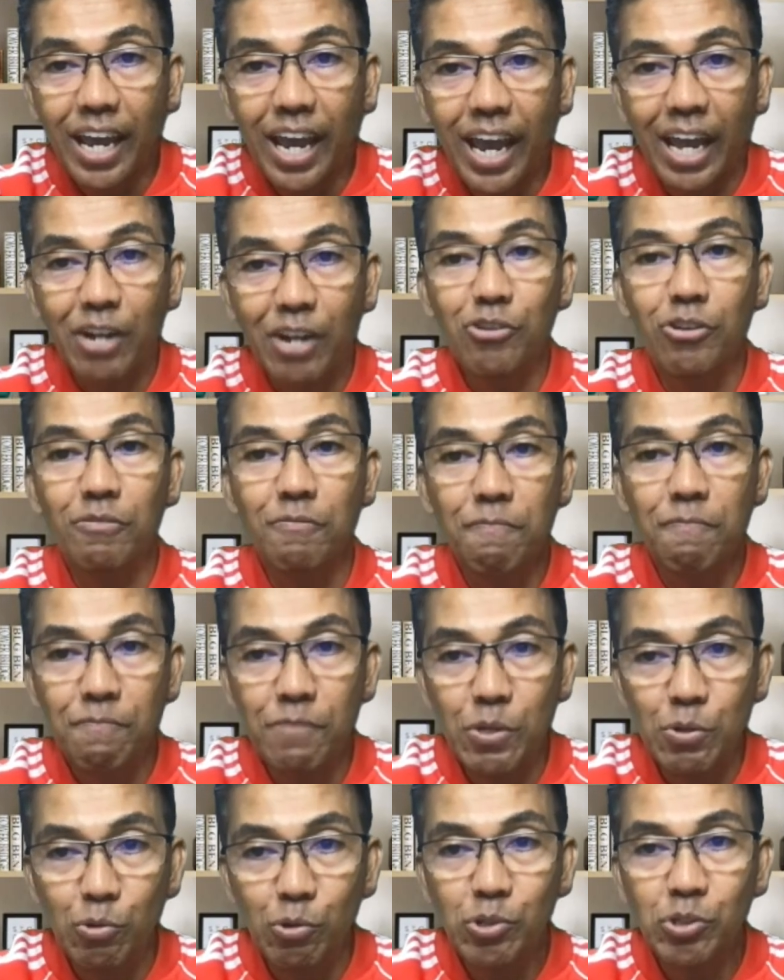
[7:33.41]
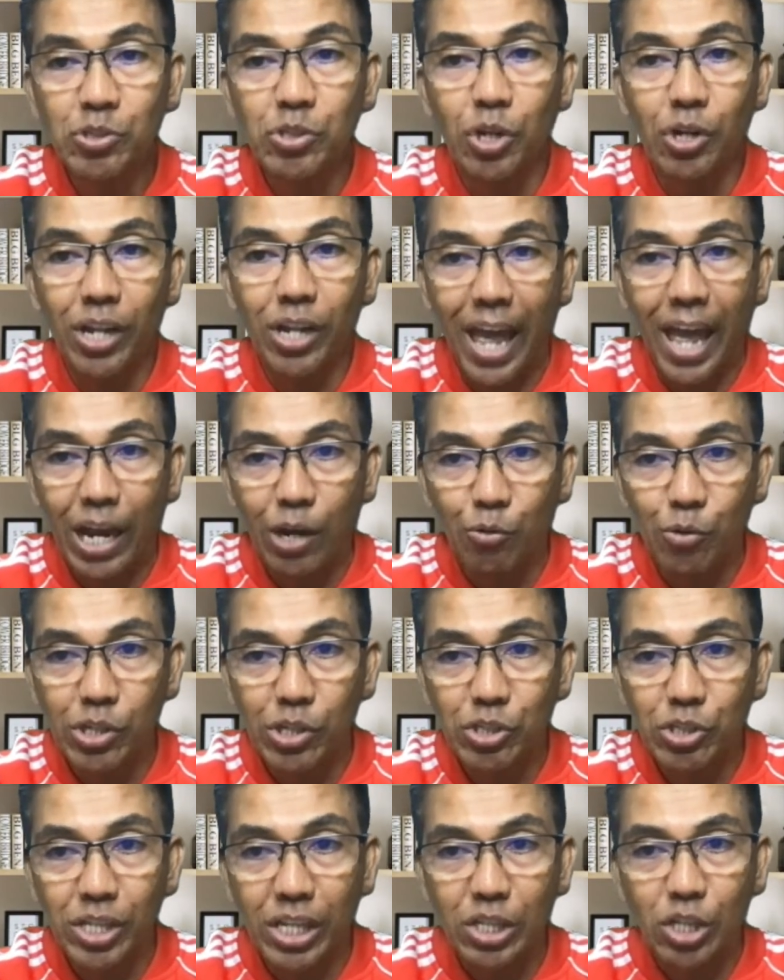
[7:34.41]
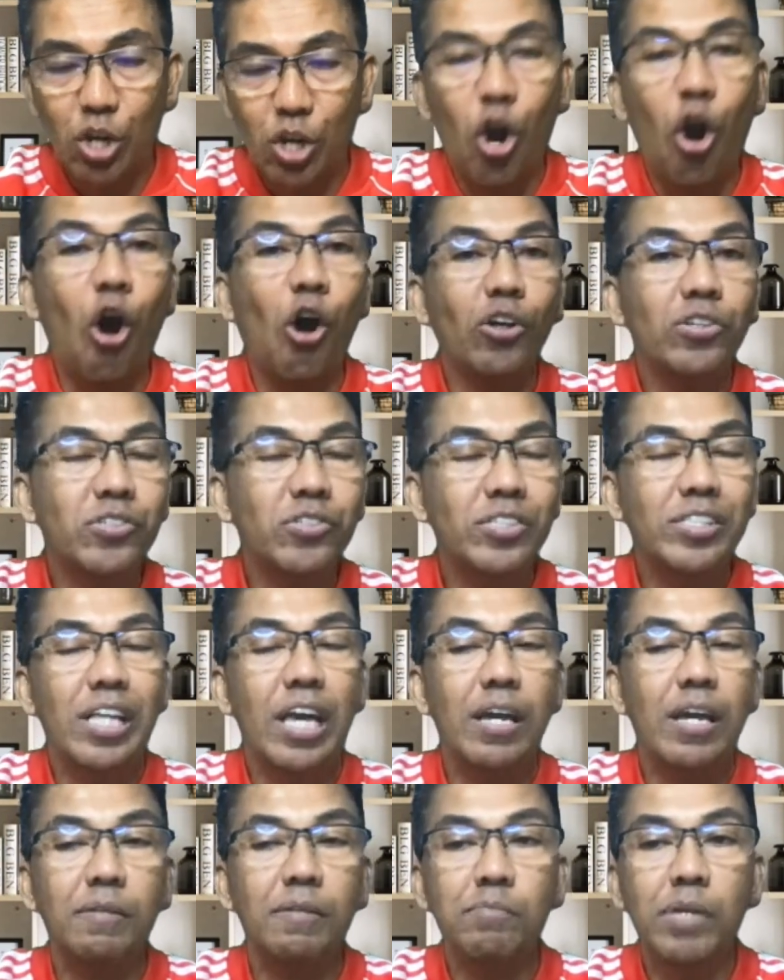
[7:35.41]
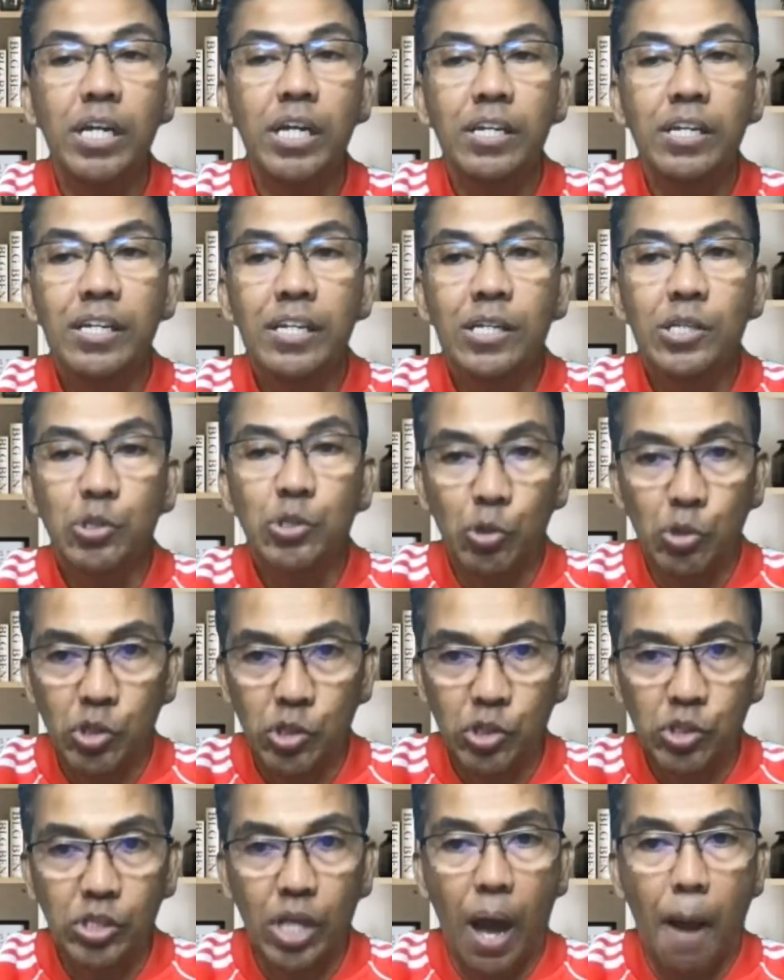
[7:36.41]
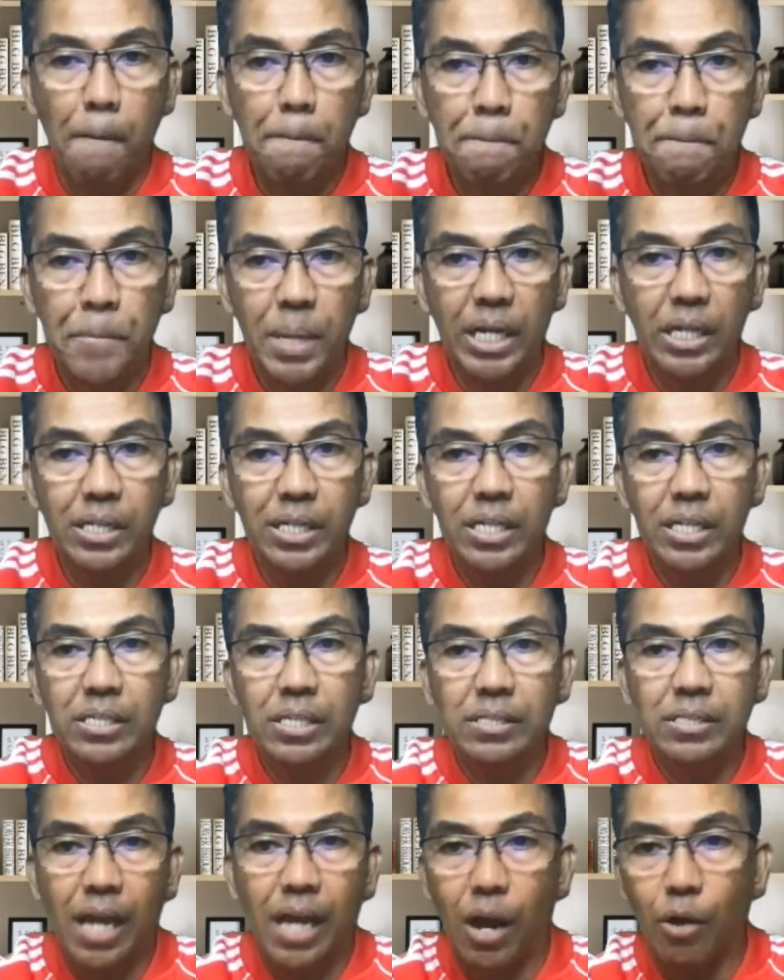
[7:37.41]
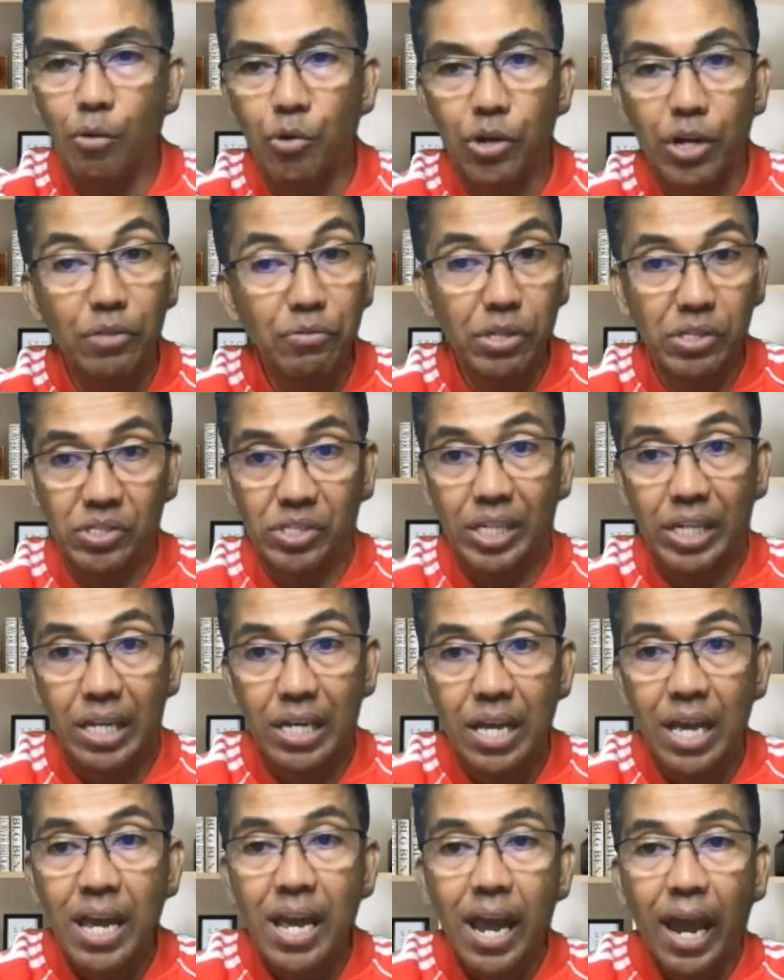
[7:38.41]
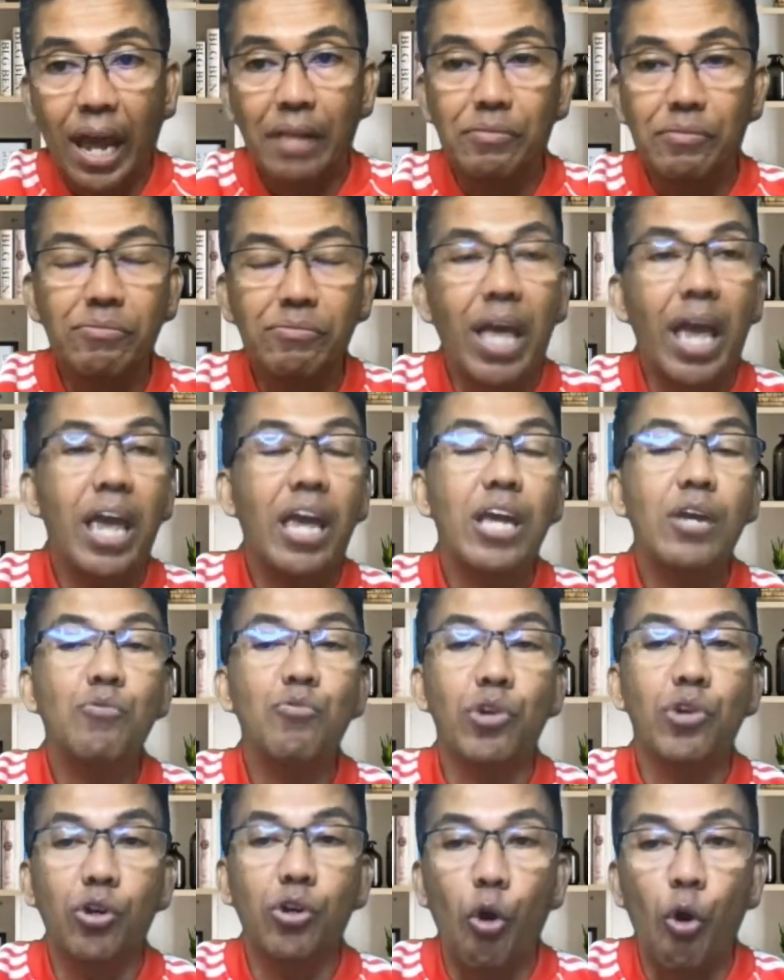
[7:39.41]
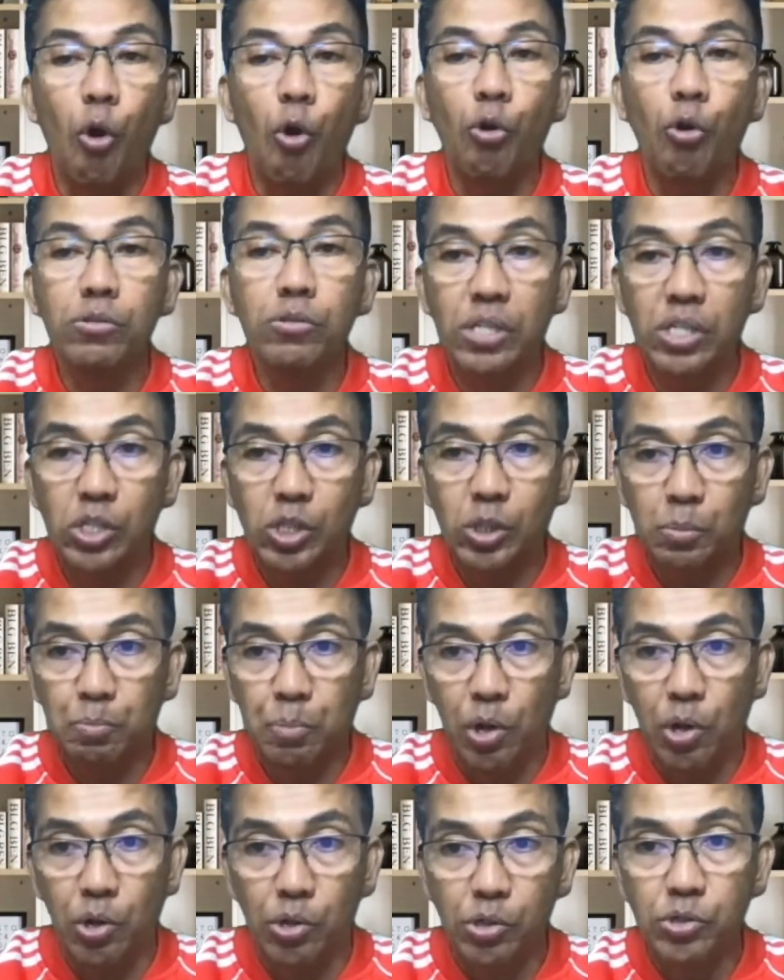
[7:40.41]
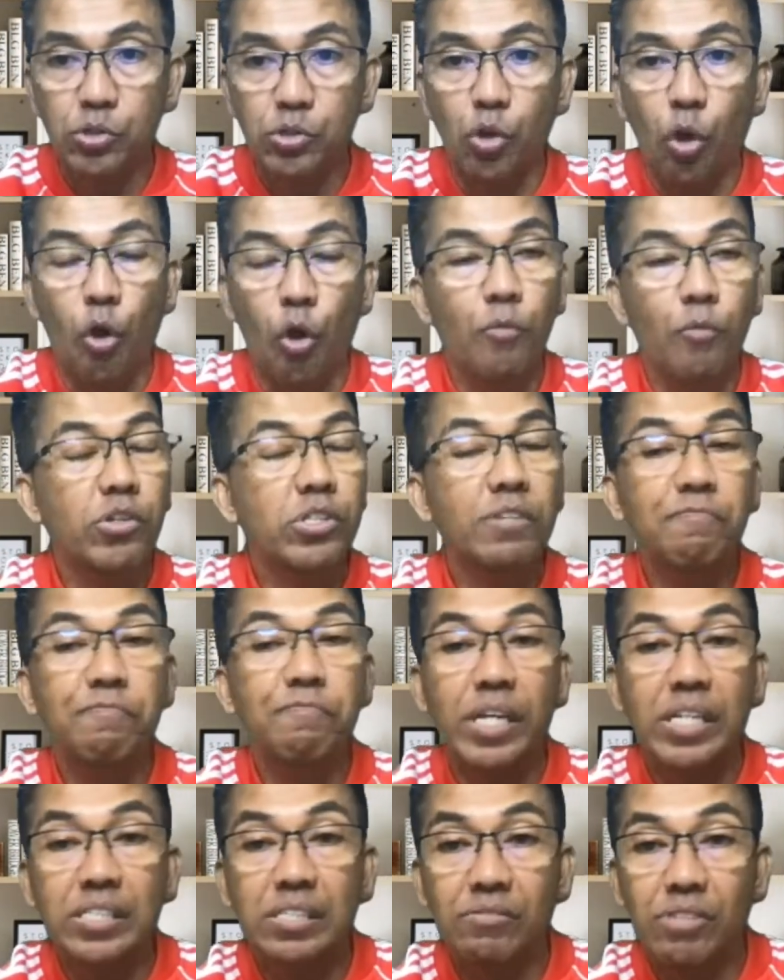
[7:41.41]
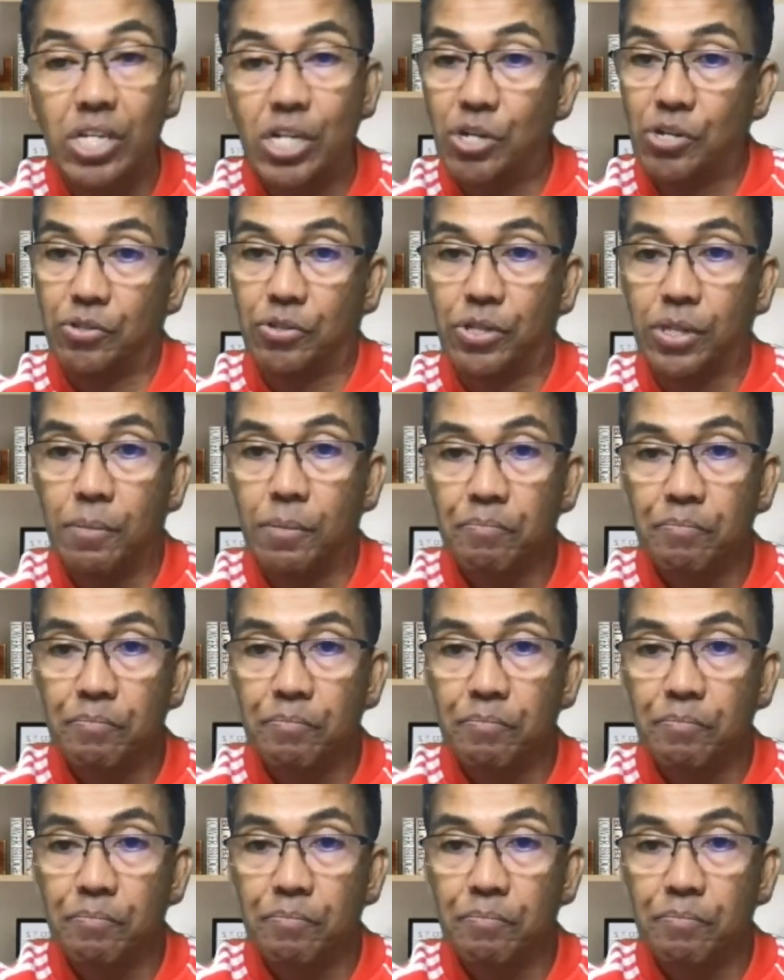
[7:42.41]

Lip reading: and confused their language that caused them to stop building the tower and the city, and they were all dispersed over the face of the earth.